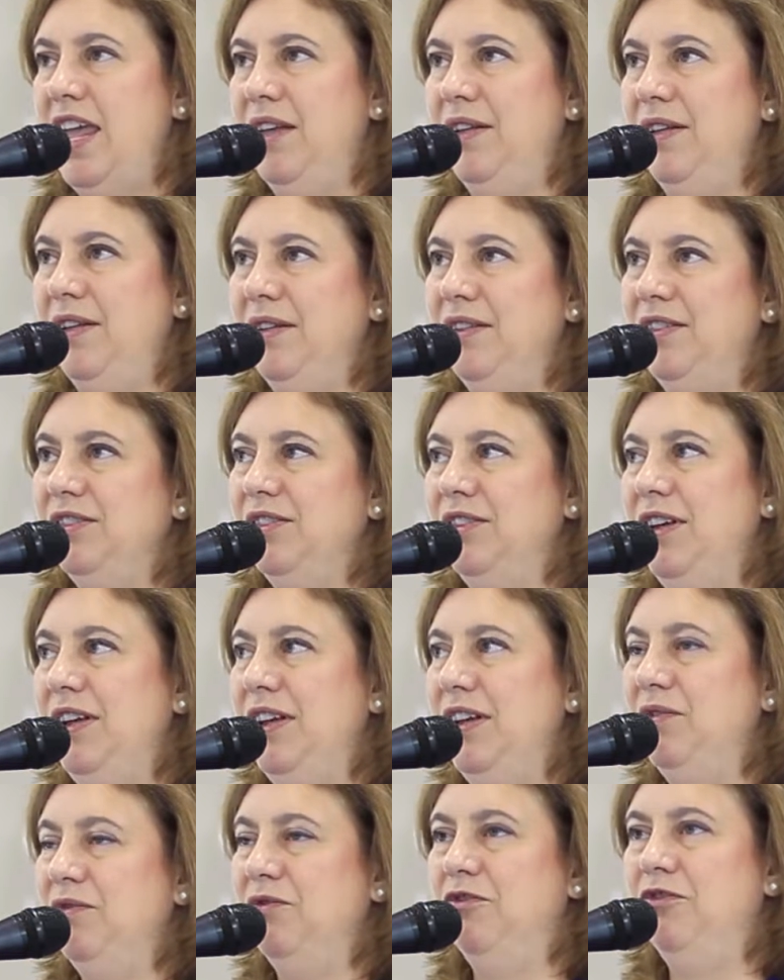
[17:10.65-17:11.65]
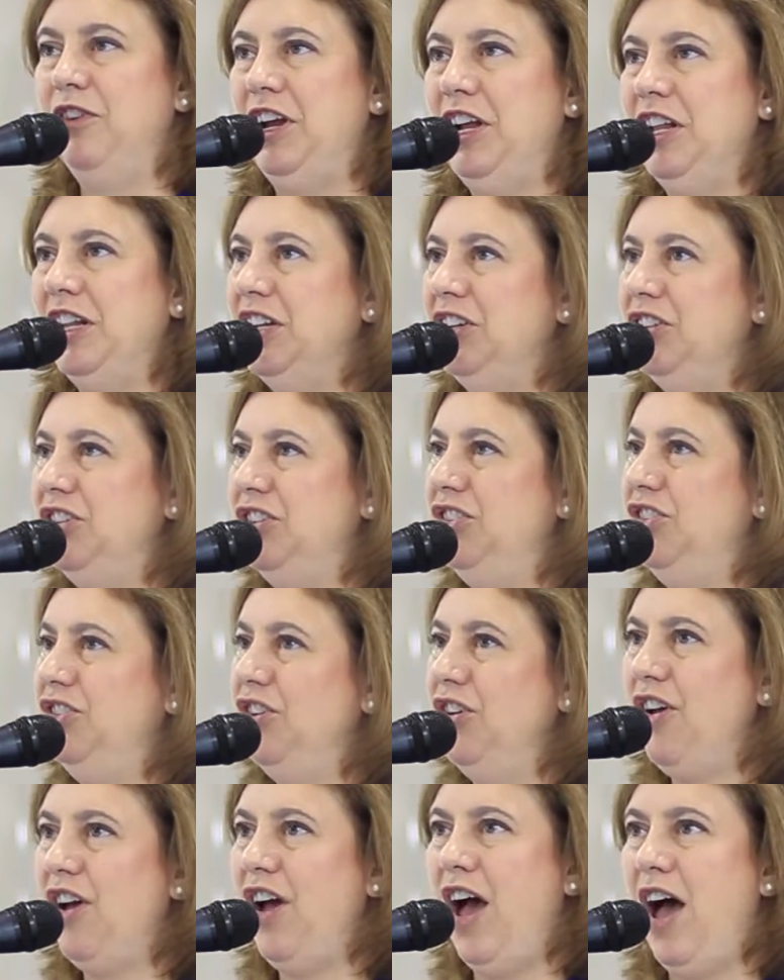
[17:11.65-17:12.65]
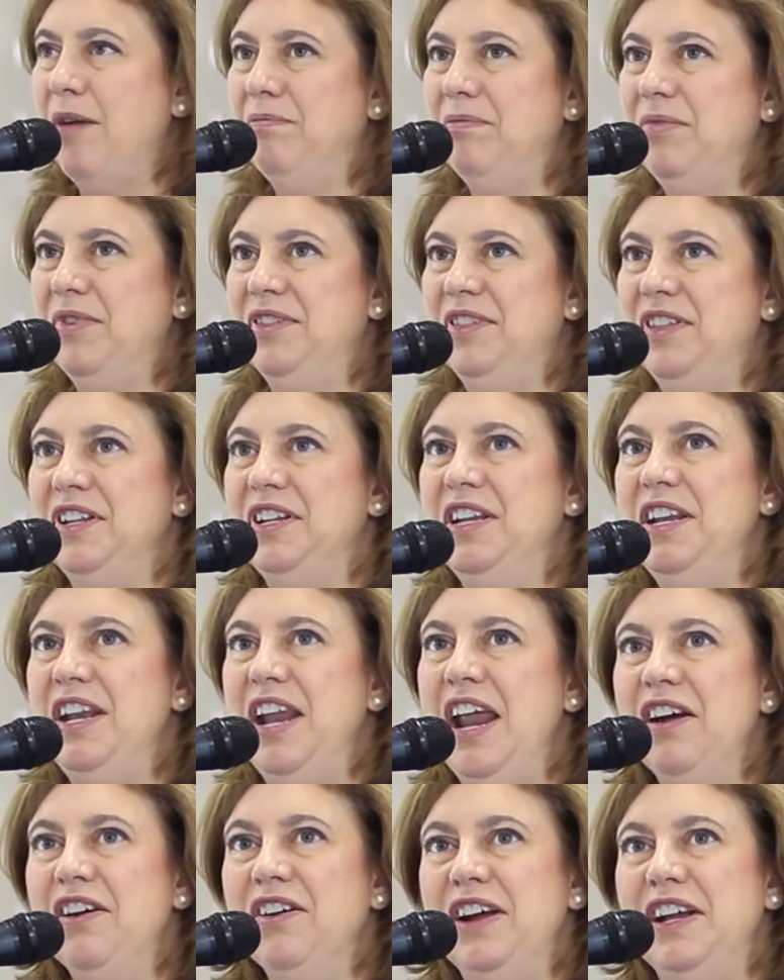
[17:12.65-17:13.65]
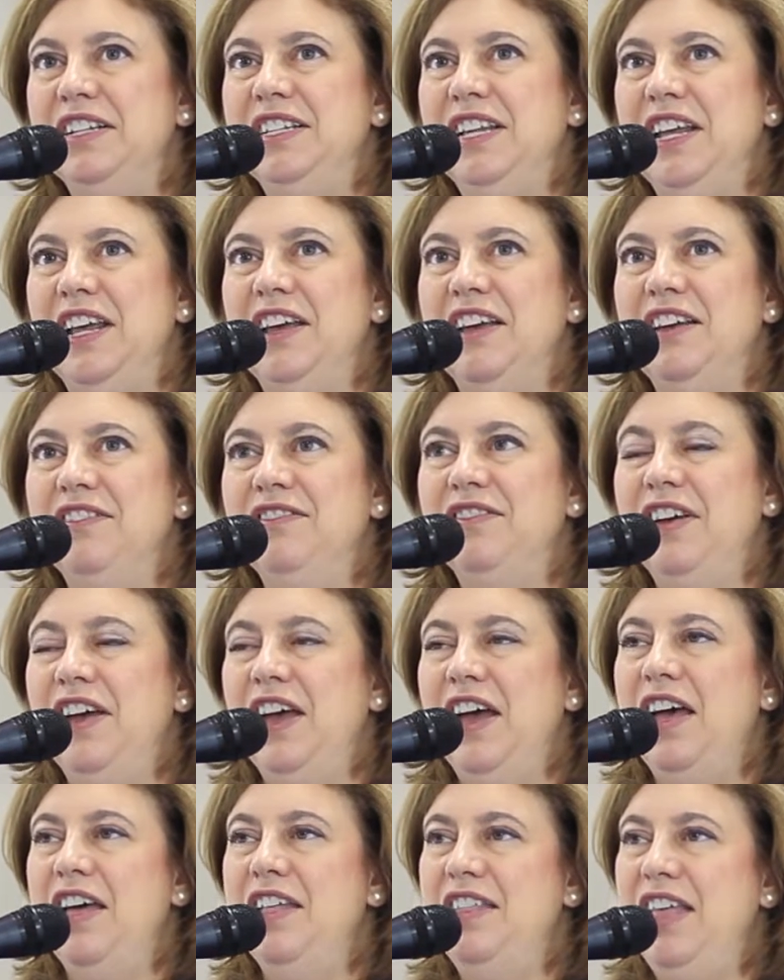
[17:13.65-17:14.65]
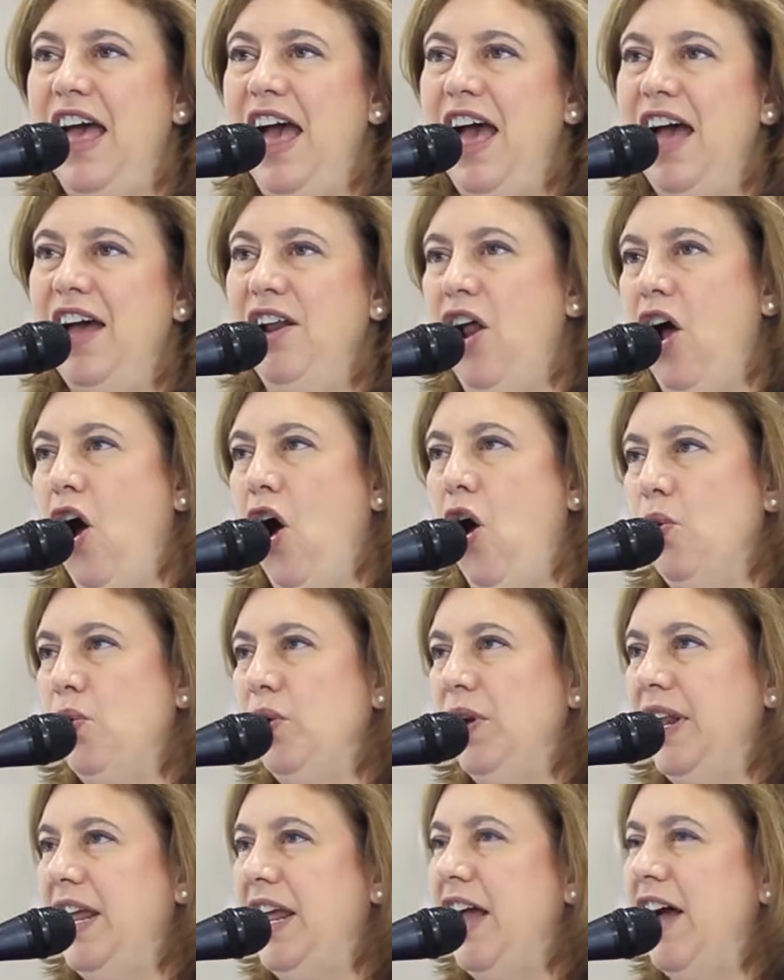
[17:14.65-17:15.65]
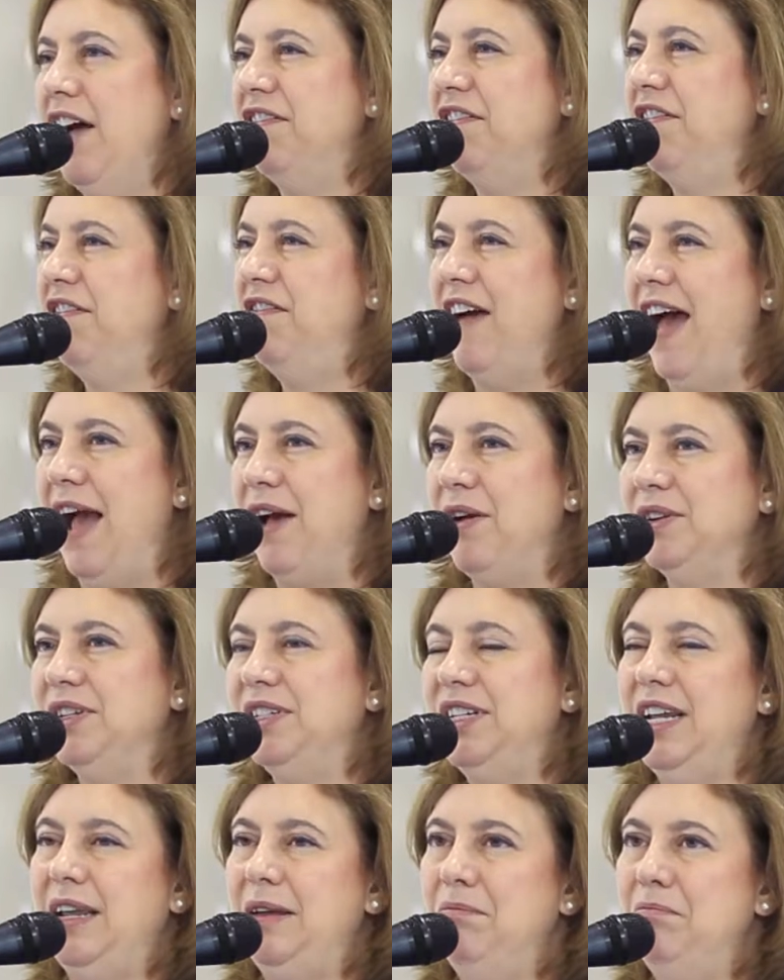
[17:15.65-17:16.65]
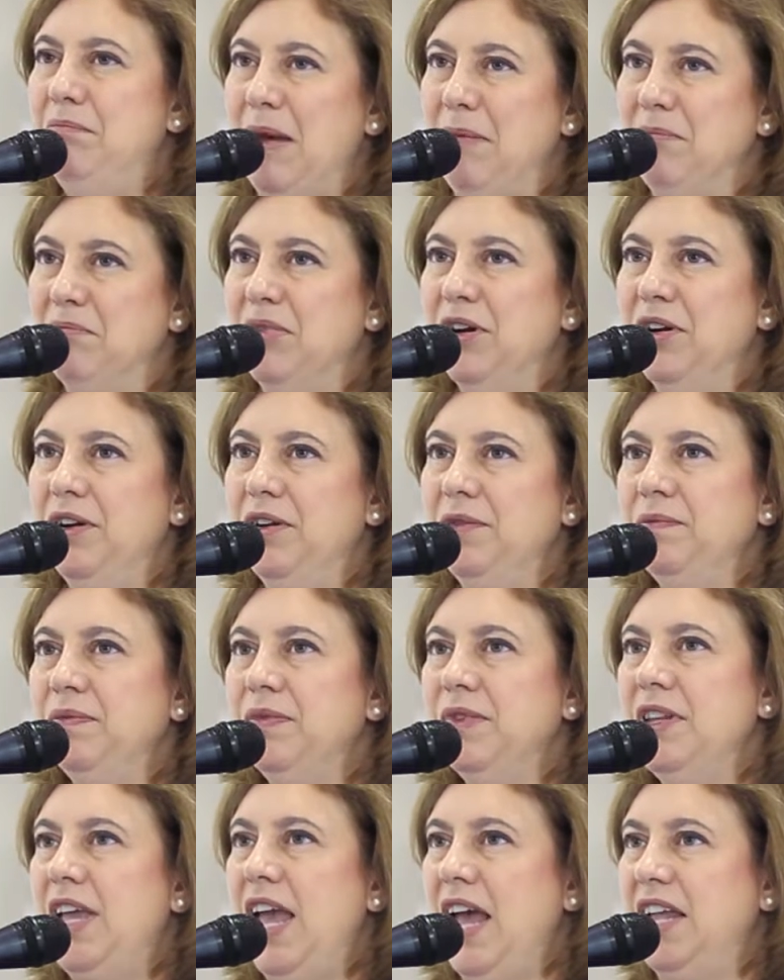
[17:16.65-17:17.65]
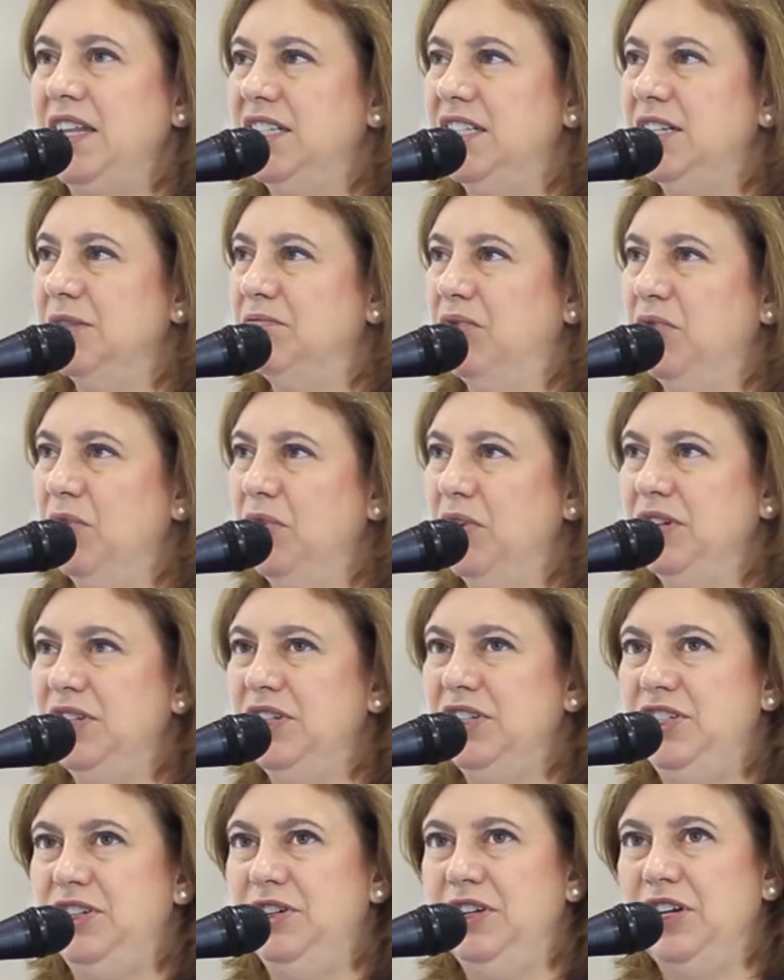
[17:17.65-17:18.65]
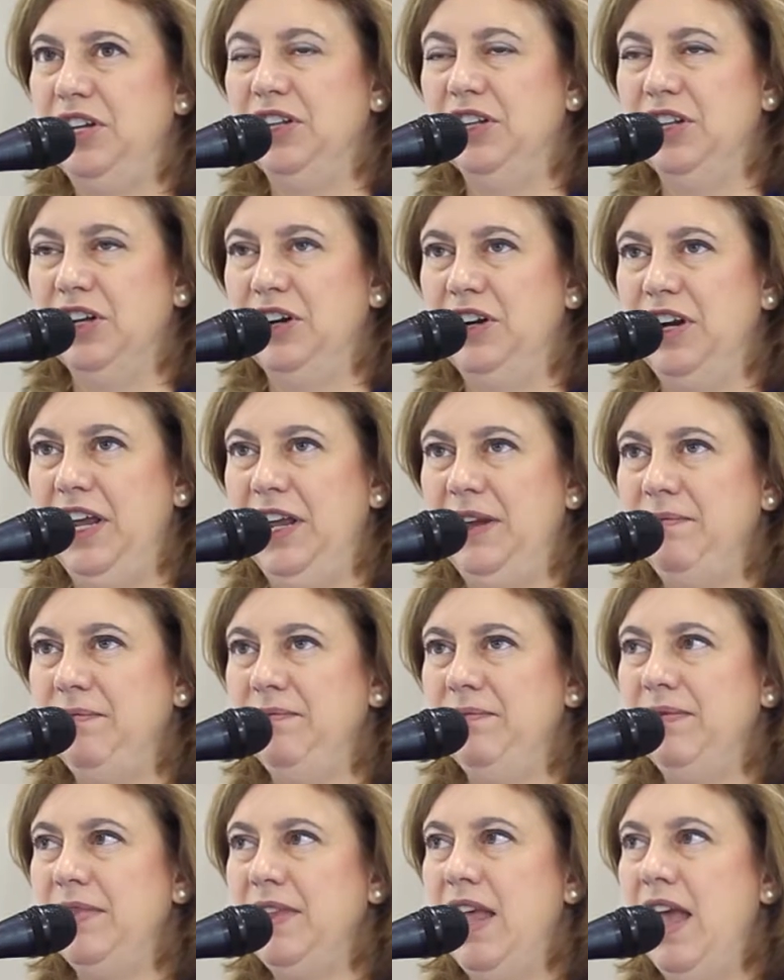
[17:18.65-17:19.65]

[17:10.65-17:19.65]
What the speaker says: It really shook up the narrative that only a faculty member can support student learning,